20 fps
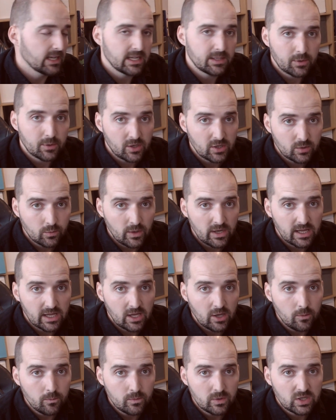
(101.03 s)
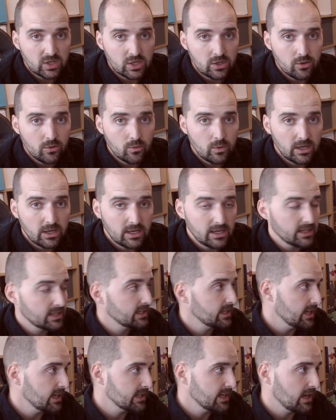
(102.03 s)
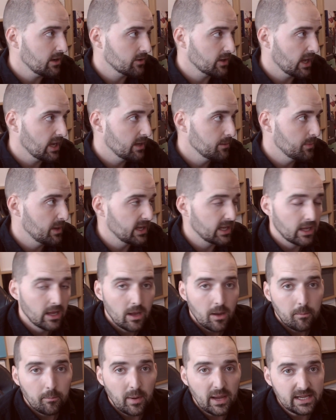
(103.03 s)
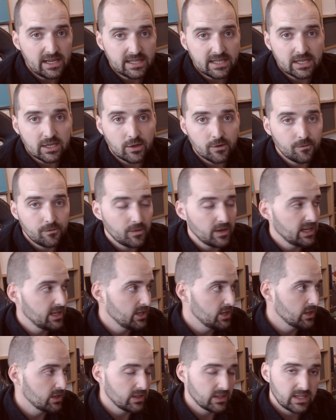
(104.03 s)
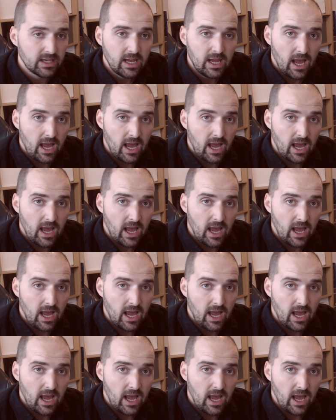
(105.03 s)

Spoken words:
is because when it comes to sat-down gaming, basic convenience,